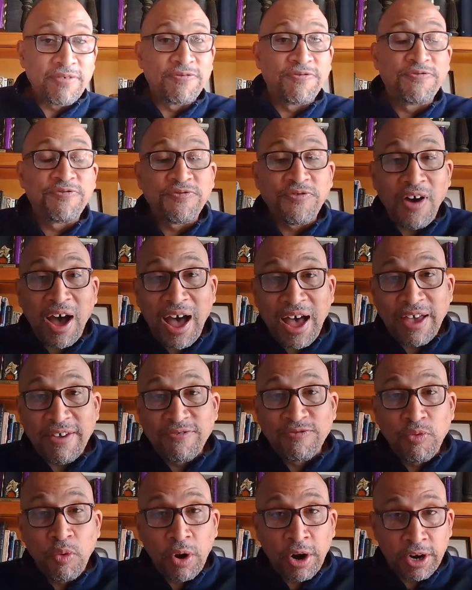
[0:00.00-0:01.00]

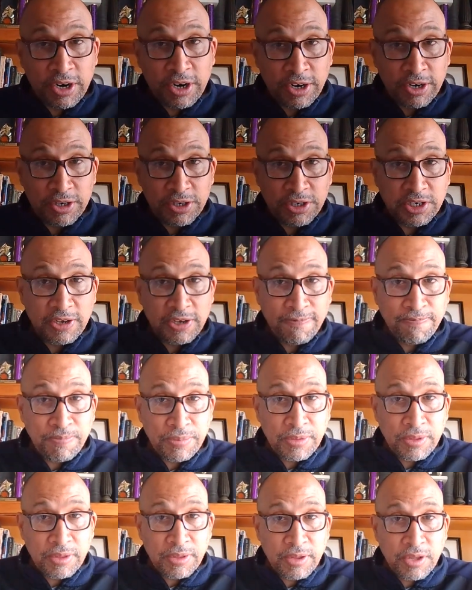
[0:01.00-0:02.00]
5 workers.
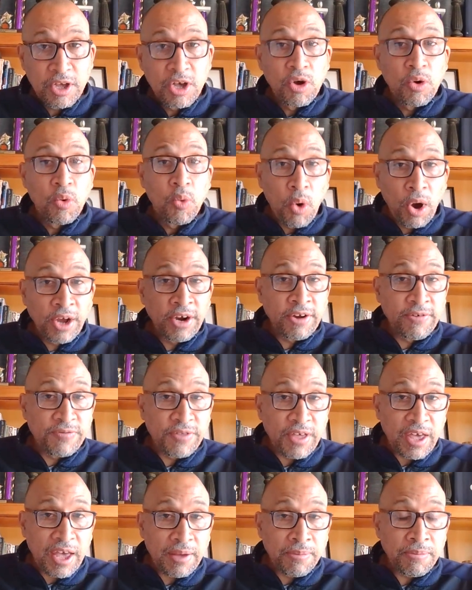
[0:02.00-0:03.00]
One of
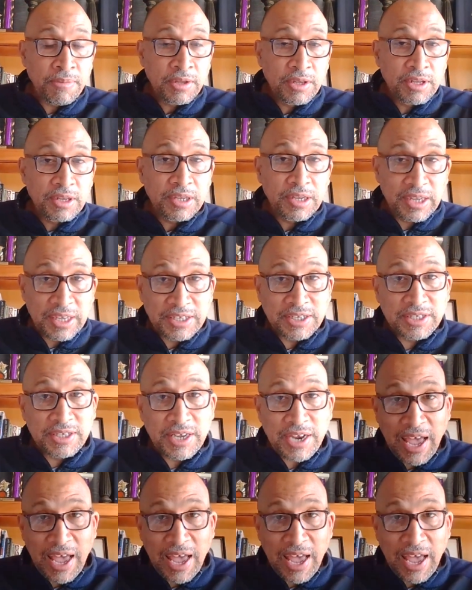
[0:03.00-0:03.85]
them listed